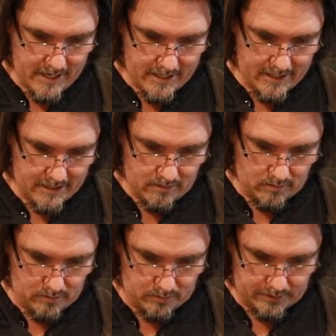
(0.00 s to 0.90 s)
And
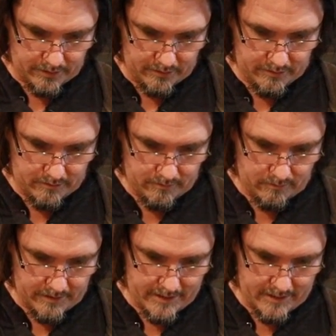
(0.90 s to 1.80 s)
also
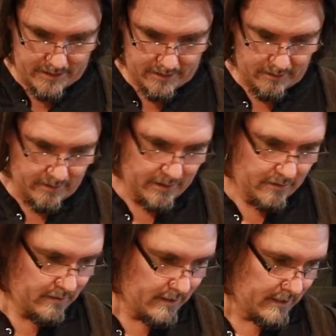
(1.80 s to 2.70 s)
we are going
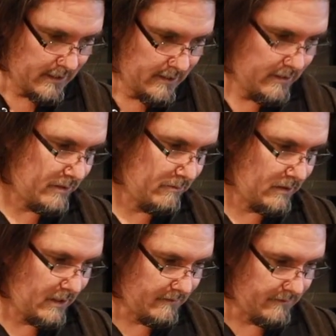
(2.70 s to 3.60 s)
to need some
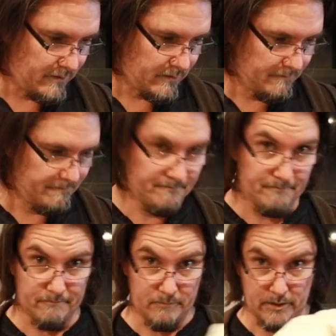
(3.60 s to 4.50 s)
gloves,
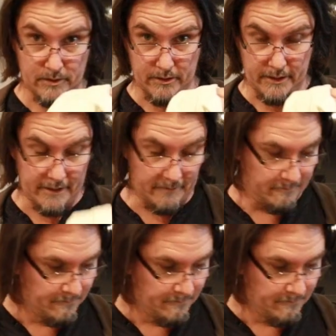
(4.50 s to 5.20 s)
which I've got here.